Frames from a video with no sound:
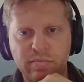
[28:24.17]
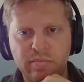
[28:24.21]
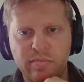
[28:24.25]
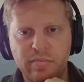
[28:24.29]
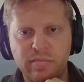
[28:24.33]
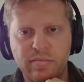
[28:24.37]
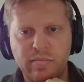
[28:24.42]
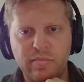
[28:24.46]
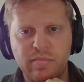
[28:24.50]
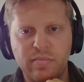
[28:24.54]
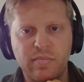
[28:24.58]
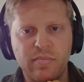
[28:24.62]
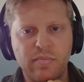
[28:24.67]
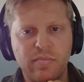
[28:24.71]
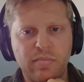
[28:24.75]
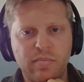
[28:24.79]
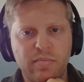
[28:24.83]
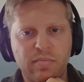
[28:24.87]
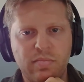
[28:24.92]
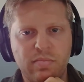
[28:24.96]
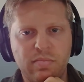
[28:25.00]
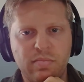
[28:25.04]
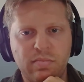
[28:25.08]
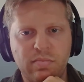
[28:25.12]

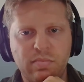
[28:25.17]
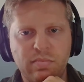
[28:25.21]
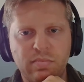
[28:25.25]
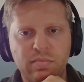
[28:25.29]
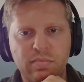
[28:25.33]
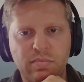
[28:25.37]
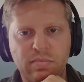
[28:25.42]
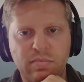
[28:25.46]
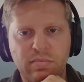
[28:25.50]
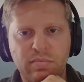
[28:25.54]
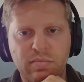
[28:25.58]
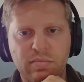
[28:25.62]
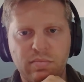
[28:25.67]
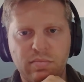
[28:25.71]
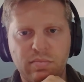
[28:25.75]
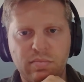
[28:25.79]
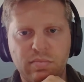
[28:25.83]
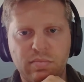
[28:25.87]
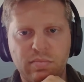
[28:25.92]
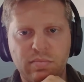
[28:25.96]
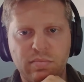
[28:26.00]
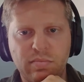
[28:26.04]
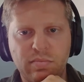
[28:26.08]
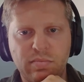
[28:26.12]

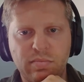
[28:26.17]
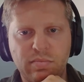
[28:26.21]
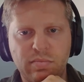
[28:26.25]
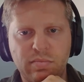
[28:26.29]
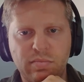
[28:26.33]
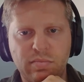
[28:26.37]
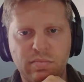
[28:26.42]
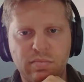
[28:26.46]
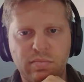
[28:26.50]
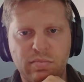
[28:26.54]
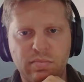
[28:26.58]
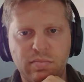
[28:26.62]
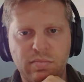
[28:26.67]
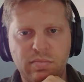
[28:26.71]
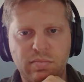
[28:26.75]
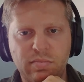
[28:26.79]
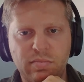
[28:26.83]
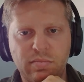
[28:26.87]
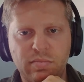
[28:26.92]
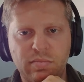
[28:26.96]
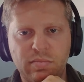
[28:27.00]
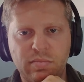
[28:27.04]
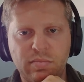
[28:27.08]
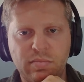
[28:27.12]

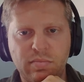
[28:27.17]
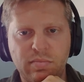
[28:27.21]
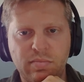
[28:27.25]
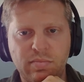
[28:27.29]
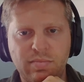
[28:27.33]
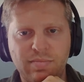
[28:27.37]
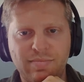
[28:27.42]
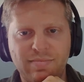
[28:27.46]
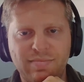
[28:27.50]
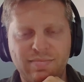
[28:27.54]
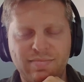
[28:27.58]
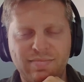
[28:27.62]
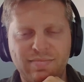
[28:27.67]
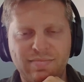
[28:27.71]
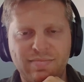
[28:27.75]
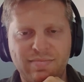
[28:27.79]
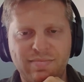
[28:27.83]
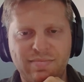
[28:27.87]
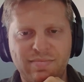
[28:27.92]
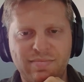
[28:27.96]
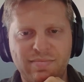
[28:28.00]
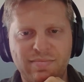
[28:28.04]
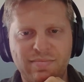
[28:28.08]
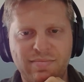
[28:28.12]

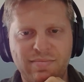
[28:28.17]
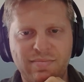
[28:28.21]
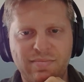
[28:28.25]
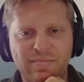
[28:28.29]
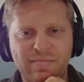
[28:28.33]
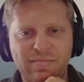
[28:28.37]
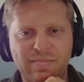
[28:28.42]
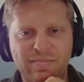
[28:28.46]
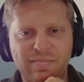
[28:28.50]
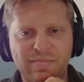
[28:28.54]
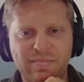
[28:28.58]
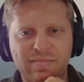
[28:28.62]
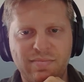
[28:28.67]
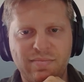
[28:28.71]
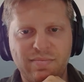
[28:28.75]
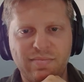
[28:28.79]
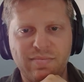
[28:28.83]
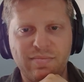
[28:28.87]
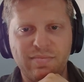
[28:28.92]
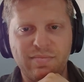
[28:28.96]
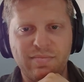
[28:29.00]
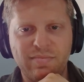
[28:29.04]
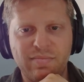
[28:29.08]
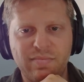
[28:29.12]

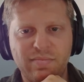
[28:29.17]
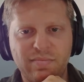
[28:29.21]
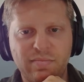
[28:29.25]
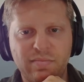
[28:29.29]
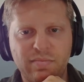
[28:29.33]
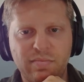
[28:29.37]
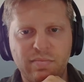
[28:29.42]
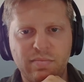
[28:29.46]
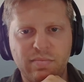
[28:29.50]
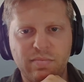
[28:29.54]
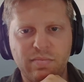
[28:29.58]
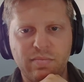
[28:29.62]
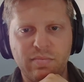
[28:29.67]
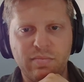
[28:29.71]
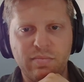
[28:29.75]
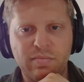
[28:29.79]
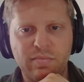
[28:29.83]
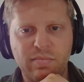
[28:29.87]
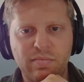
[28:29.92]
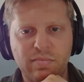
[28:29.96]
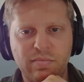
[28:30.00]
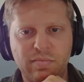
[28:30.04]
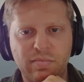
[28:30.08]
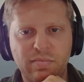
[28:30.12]

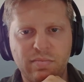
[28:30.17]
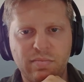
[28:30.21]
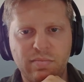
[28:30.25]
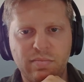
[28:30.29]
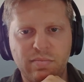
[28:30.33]
[no speech]